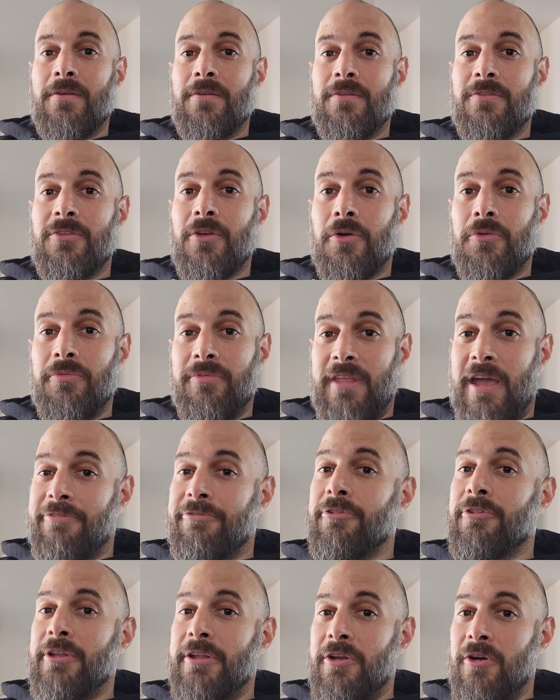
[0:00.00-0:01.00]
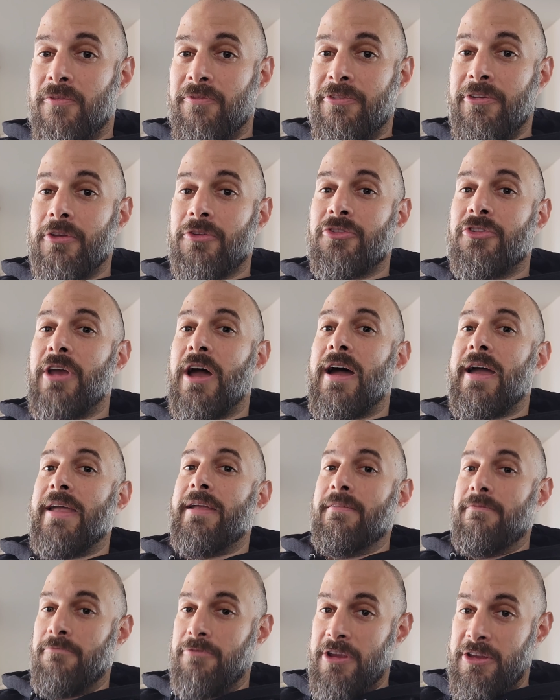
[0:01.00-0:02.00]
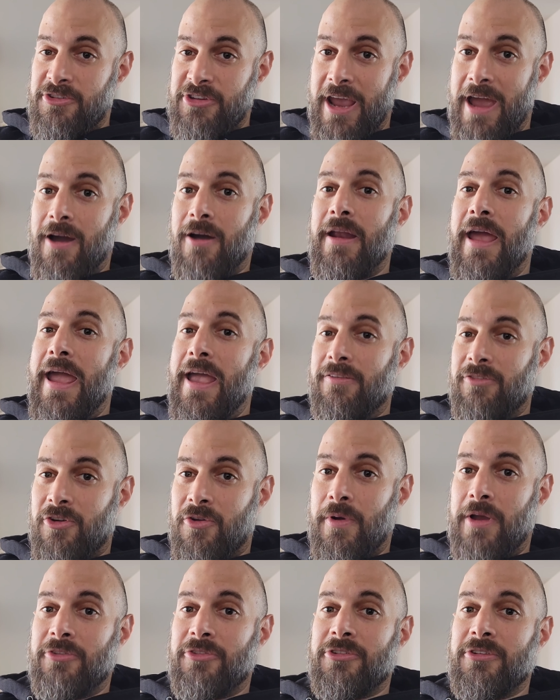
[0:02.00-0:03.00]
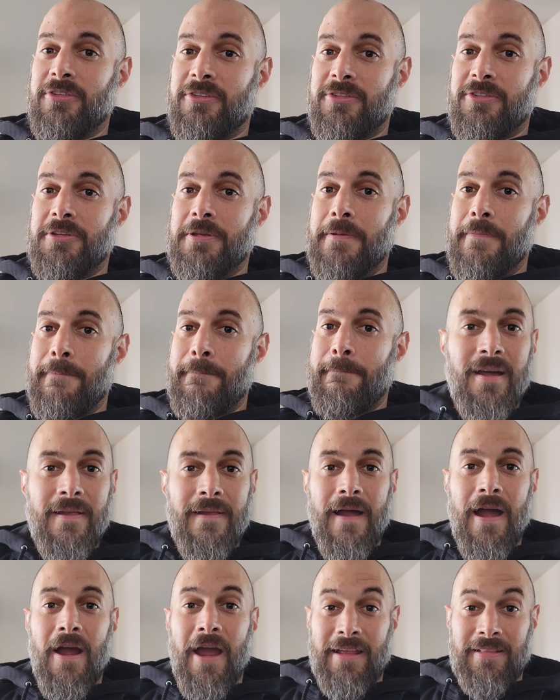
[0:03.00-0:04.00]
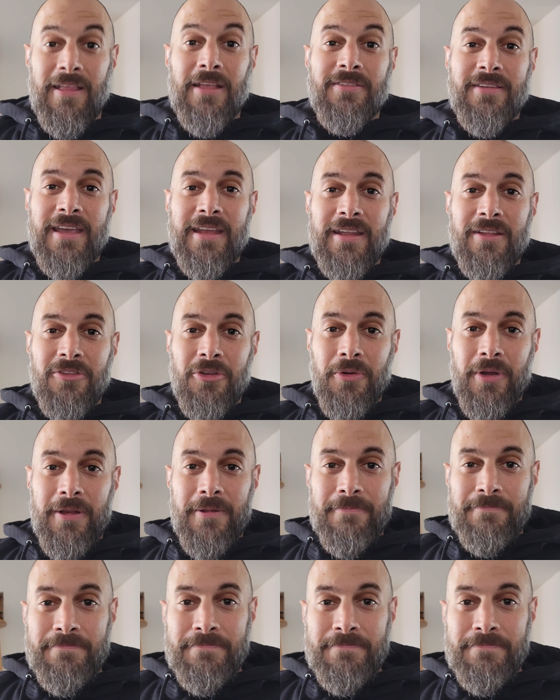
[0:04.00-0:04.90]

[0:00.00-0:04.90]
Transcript: So definitely don't feel shy. Reach out, ask questions. All right, let's get into it.